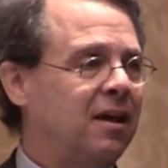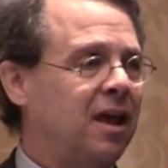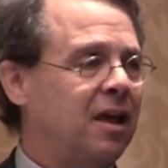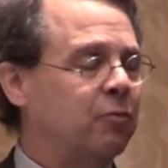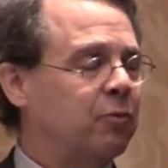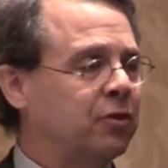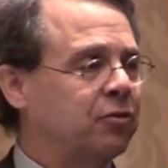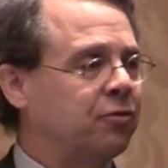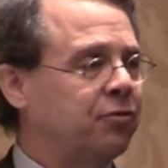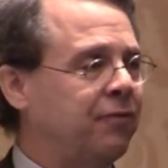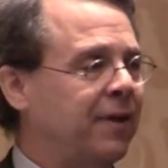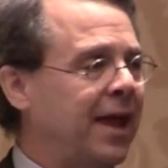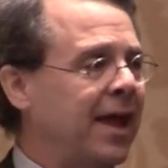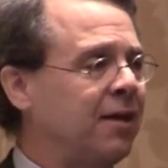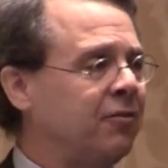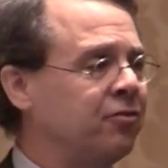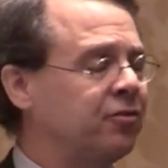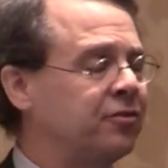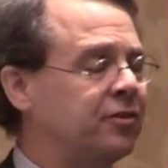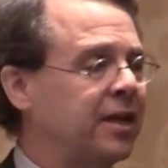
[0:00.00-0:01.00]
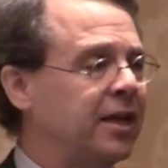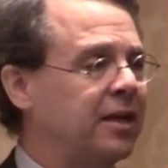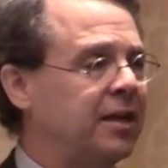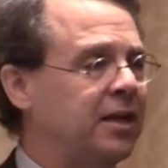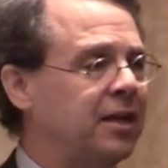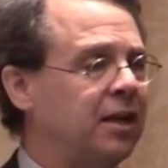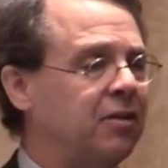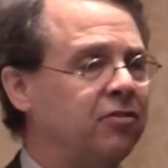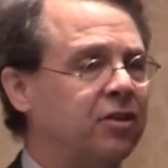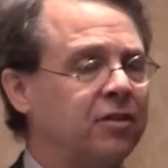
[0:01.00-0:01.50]
And what's
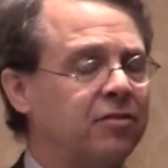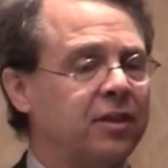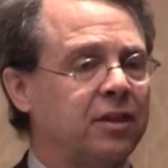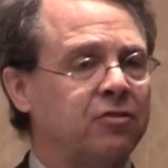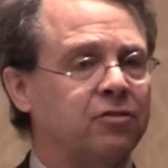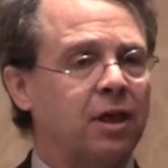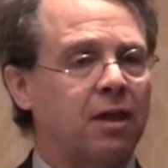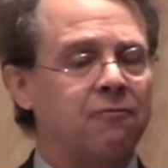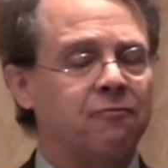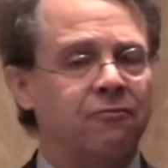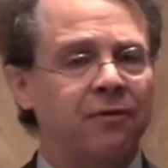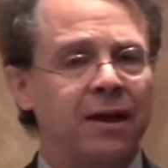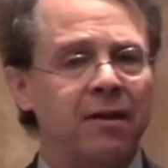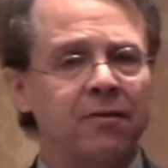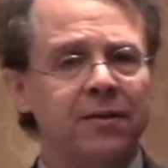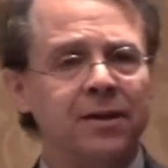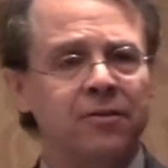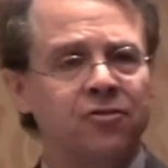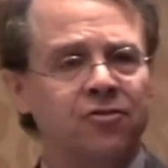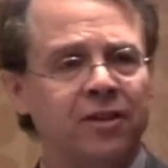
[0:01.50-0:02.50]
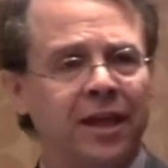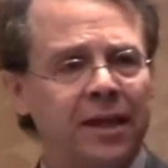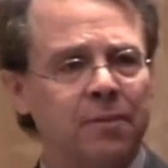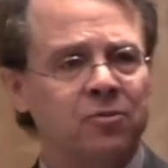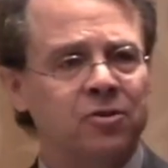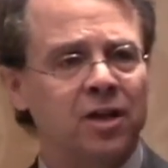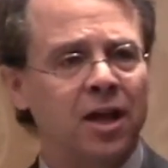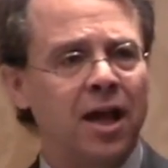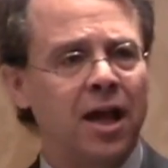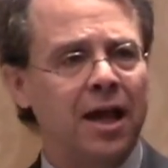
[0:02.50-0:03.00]
fascinating is at this very
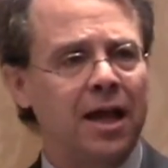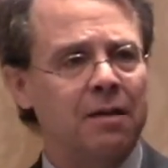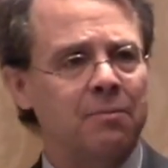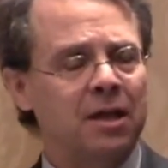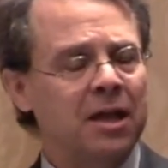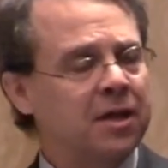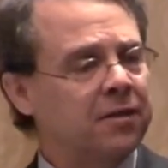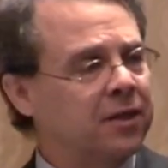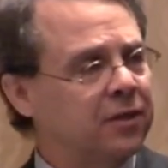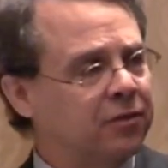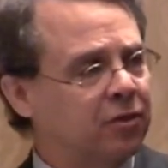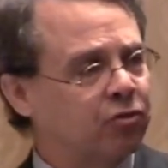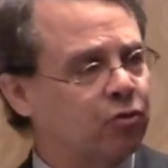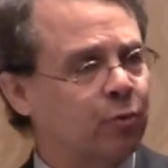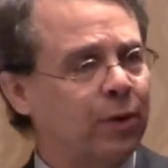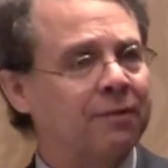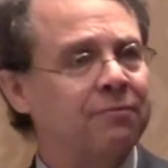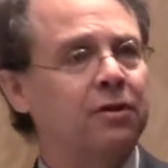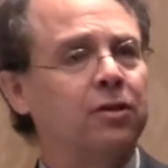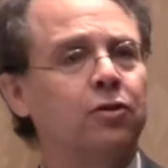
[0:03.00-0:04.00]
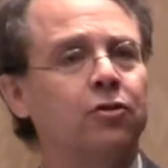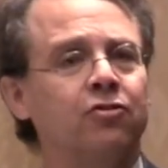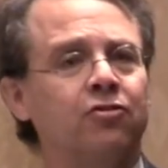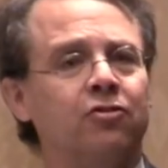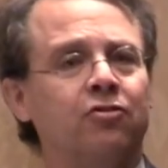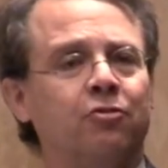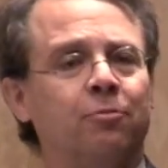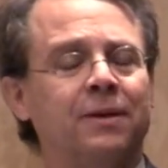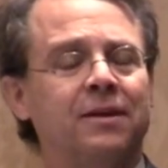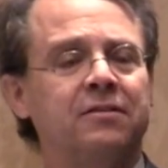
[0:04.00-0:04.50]
same time that this
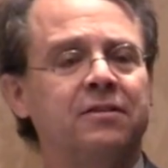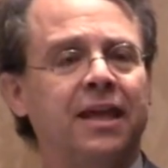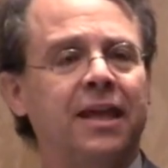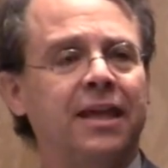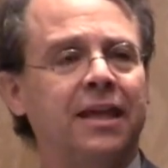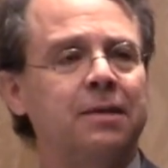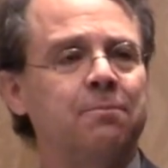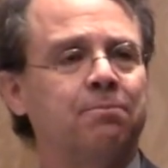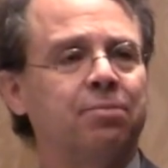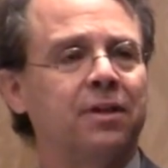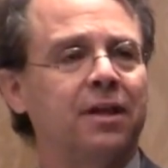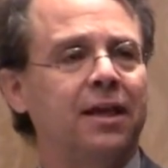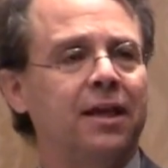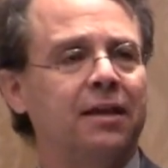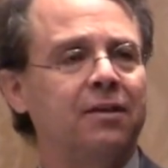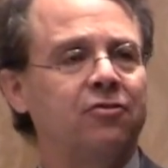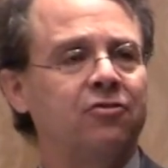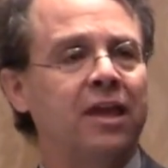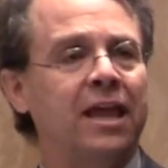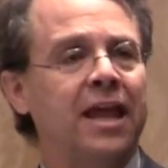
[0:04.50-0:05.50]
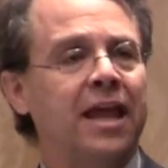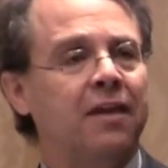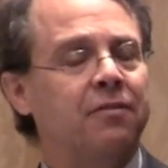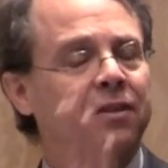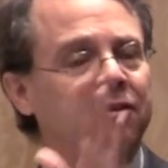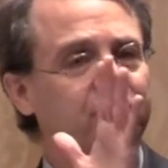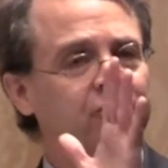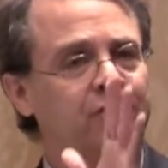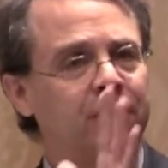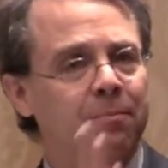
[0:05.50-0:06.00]
revolution's been taking place and
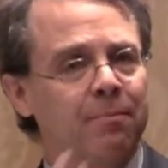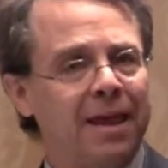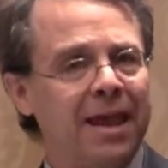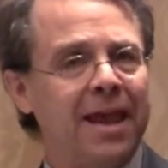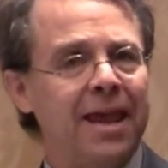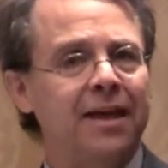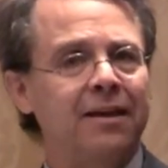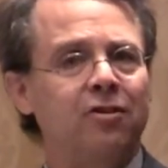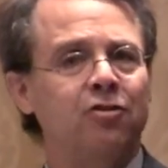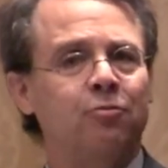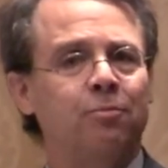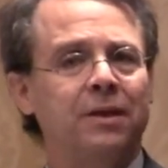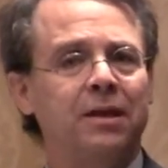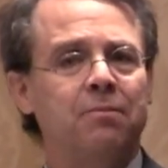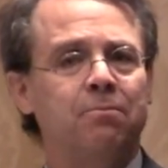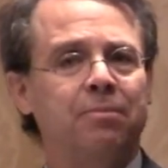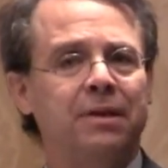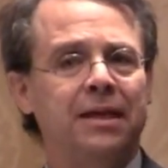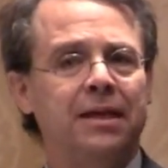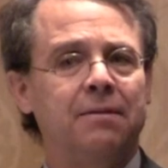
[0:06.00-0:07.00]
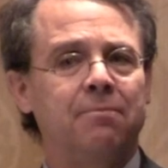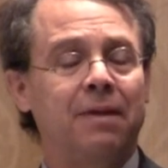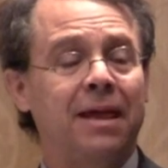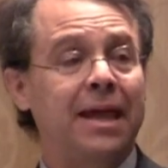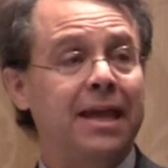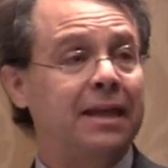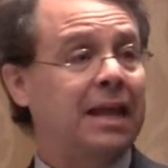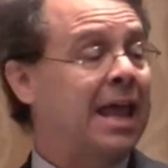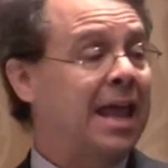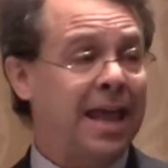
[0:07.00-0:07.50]
this demand has been being
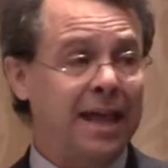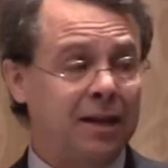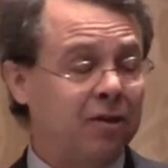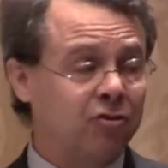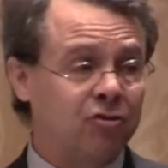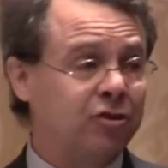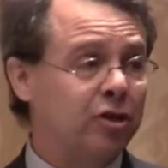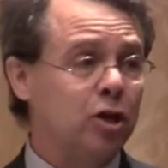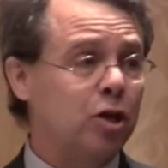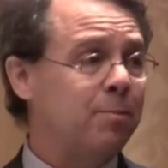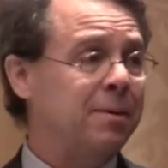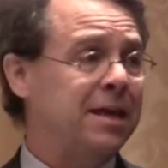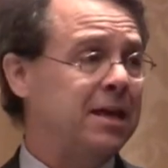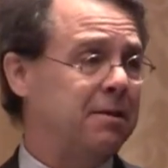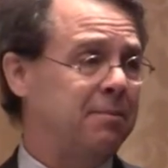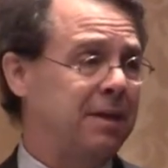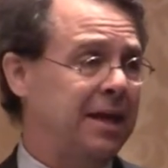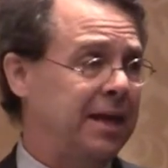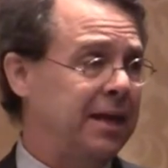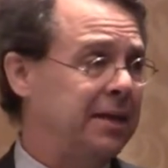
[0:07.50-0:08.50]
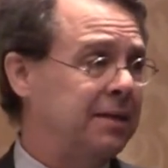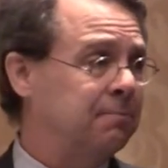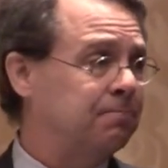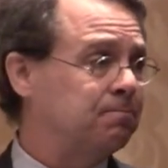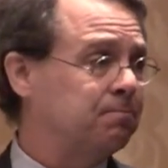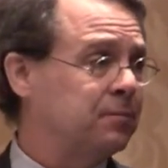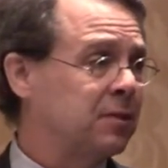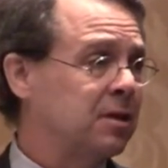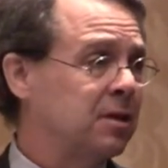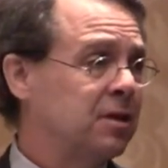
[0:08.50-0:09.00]
made and is still being
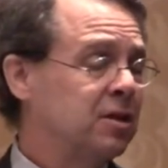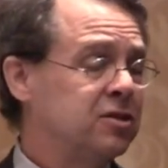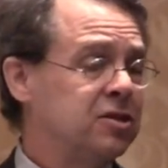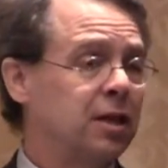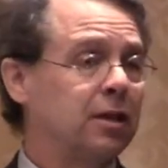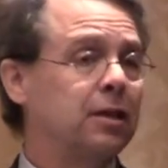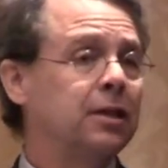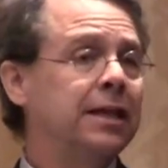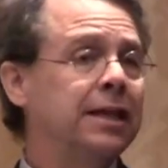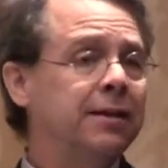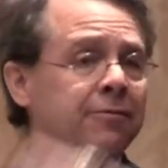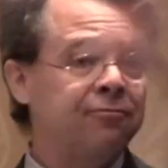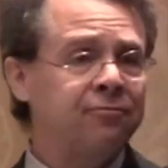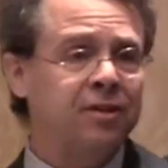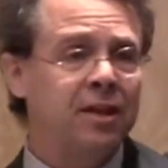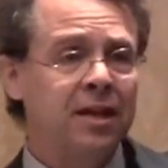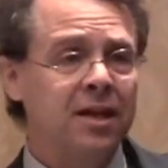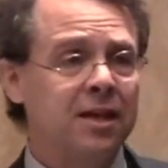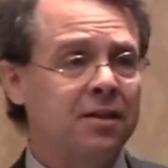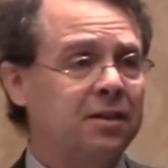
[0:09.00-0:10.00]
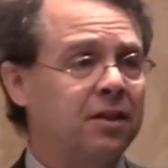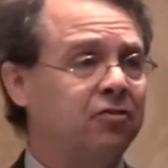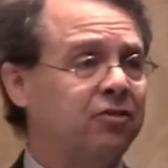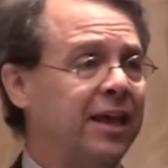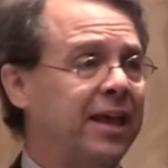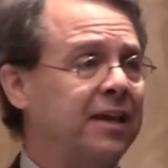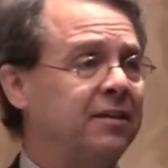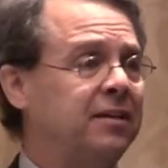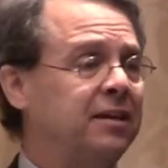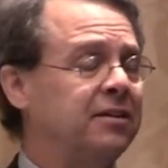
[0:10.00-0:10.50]
made to lift this
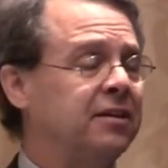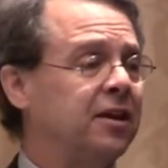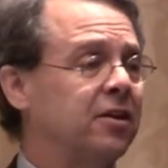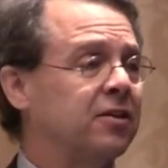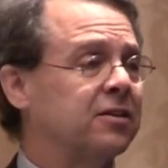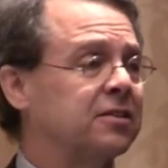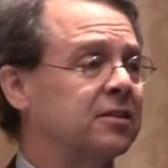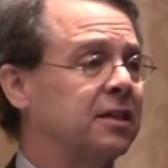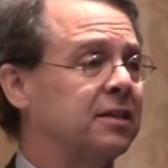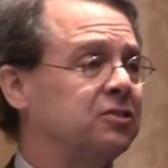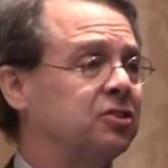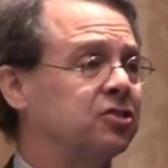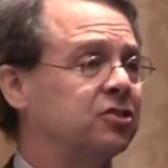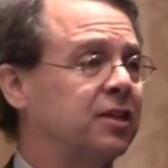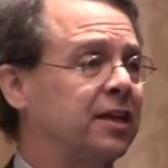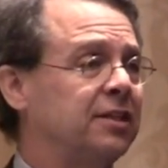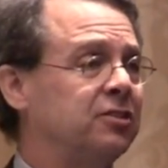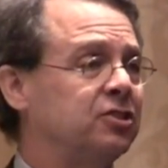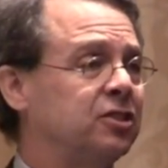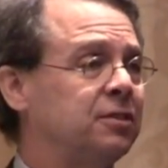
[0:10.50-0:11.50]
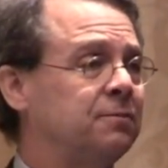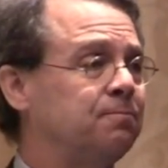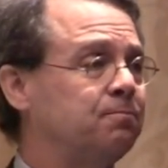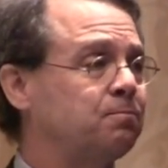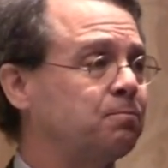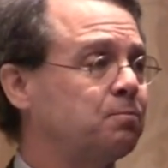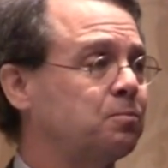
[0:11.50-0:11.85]
anti-terrorist legislation,